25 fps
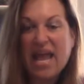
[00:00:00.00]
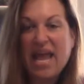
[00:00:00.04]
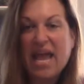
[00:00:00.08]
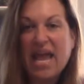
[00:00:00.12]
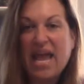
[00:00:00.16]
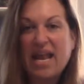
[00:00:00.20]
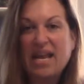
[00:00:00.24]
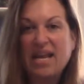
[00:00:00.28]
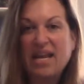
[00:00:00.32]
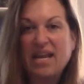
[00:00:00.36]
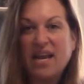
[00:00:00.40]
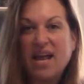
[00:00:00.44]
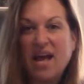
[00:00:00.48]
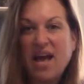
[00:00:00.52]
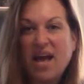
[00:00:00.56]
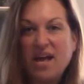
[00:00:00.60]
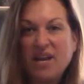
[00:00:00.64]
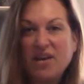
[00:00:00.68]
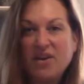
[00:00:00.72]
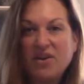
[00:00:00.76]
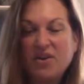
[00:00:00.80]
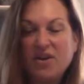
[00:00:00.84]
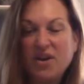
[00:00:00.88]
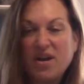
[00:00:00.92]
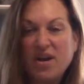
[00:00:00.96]
And in
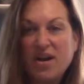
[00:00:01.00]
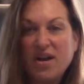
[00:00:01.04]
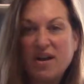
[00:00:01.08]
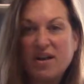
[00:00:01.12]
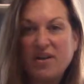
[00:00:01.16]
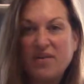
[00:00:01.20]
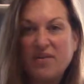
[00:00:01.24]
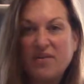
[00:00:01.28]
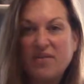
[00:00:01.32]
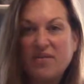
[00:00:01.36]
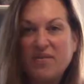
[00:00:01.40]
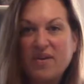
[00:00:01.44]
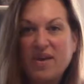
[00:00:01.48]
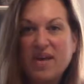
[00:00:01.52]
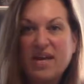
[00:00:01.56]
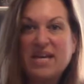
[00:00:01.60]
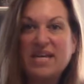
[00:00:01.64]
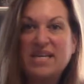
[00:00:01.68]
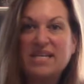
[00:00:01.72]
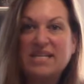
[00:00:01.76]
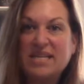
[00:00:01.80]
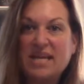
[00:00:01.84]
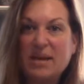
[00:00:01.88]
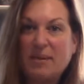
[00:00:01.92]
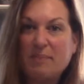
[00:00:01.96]
honor of
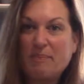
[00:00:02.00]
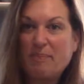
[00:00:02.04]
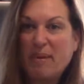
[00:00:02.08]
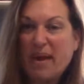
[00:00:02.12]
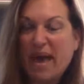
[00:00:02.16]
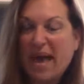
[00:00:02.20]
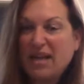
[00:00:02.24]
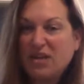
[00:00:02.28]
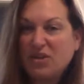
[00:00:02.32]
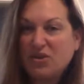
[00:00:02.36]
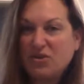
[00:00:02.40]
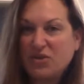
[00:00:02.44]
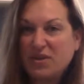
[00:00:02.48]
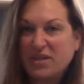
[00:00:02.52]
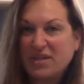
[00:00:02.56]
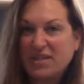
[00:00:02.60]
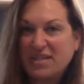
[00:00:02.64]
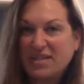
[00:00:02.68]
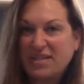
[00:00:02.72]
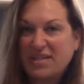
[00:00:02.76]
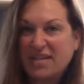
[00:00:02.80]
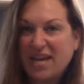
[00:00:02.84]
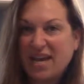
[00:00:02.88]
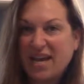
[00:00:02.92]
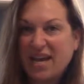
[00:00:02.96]
St. Patrick's
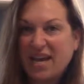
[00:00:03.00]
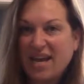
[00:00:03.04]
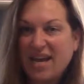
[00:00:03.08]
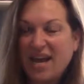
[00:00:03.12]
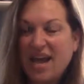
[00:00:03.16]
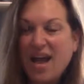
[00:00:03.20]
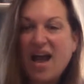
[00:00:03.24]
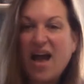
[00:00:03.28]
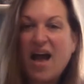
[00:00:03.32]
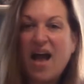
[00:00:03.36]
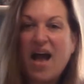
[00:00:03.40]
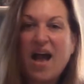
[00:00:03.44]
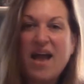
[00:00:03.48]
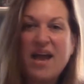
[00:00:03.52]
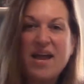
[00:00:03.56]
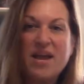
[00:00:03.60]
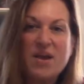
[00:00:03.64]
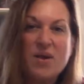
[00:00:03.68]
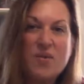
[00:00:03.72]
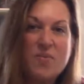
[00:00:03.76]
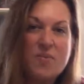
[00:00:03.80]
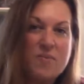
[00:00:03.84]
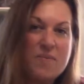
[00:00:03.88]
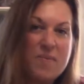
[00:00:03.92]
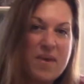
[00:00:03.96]
Day, I
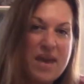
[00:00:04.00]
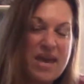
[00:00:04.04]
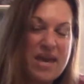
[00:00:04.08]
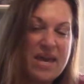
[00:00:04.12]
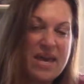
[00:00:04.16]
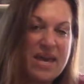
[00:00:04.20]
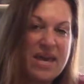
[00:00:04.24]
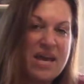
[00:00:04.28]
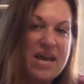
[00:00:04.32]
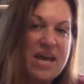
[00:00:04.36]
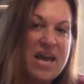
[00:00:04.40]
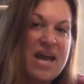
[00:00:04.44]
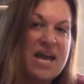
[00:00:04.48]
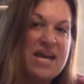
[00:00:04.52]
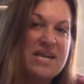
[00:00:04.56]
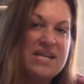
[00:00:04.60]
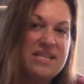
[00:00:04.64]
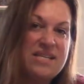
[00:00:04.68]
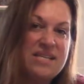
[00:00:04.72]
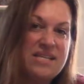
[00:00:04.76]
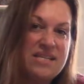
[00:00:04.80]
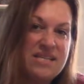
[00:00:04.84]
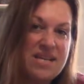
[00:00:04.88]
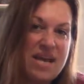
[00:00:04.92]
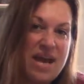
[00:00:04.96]
am making
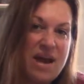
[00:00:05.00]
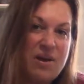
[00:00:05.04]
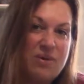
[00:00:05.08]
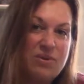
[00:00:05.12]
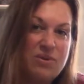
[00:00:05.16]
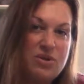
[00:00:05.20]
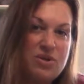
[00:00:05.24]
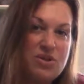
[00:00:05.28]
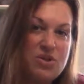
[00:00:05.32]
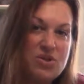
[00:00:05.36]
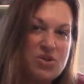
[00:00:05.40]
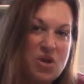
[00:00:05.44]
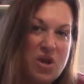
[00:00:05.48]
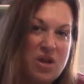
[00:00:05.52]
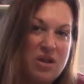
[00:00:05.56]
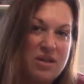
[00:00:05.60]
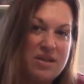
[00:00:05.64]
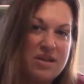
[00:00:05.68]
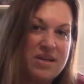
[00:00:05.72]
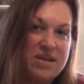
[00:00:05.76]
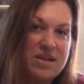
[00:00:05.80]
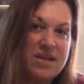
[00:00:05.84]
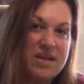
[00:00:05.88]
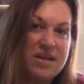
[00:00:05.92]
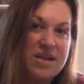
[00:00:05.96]
stout
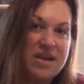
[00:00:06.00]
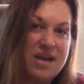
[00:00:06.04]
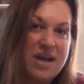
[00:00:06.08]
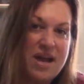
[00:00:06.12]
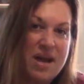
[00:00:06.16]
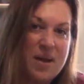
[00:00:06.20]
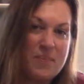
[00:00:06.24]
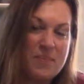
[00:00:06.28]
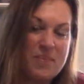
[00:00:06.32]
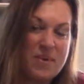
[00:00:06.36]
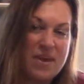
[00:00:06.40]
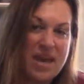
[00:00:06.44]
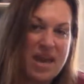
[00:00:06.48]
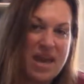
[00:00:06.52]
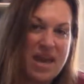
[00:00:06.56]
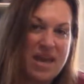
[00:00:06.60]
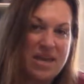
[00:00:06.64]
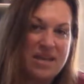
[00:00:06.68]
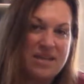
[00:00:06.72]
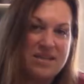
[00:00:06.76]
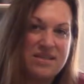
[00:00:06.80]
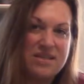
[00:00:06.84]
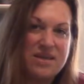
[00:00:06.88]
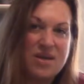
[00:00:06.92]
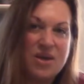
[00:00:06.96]
chocolate
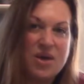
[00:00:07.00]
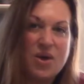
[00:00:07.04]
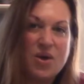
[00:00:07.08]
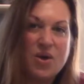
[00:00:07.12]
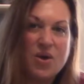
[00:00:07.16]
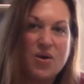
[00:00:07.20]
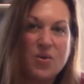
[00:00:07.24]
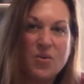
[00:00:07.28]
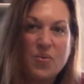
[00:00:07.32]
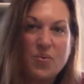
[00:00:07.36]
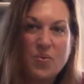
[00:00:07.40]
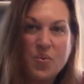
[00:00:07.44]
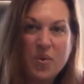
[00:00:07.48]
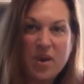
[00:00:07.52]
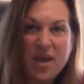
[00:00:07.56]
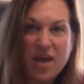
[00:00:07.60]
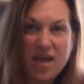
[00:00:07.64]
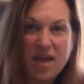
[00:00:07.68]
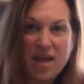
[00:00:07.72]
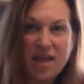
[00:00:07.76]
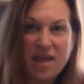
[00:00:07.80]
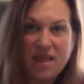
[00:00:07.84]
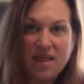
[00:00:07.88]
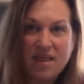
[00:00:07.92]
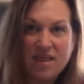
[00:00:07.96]
cupcakes
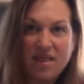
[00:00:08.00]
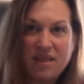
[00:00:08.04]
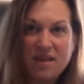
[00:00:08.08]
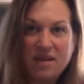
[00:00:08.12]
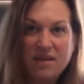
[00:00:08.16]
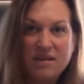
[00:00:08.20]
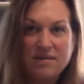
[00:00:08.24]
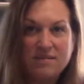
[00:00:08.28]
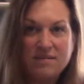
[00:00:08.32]
with